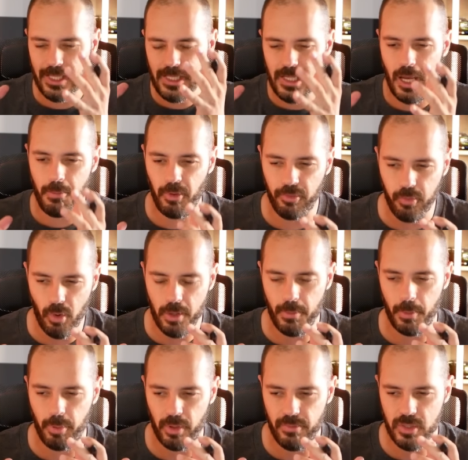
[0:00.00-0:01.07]
I said before in
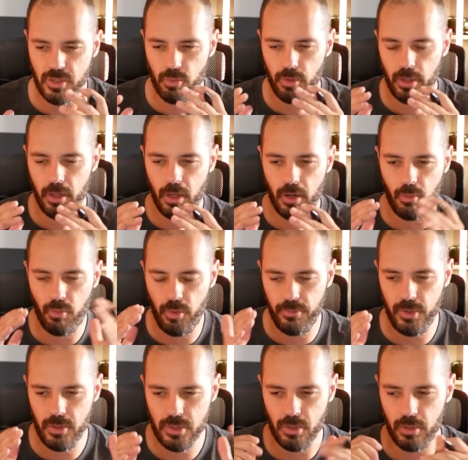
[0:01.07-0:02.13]
my previous
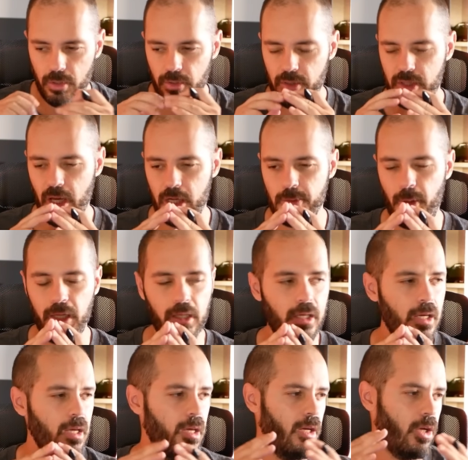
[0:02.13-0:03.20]
reviews on the Sketch
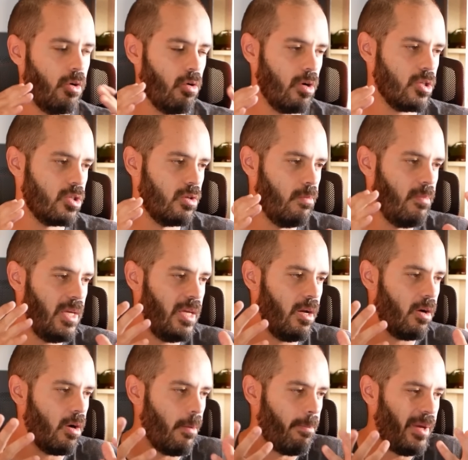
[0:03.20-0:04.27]
Monkey, cars to me
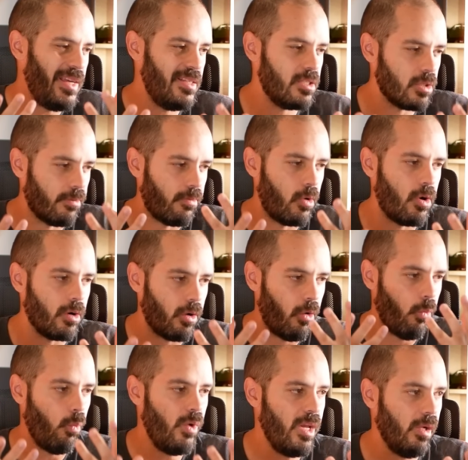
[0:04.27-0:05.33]
are pieces of art
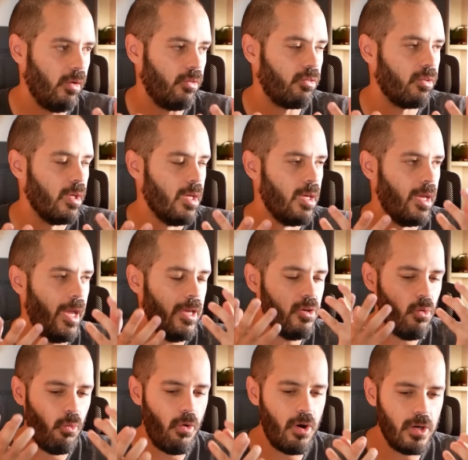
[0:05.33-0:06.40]
on wheels, and
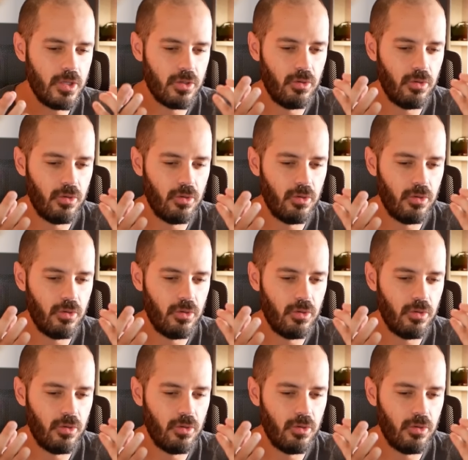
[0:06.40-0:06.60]
you want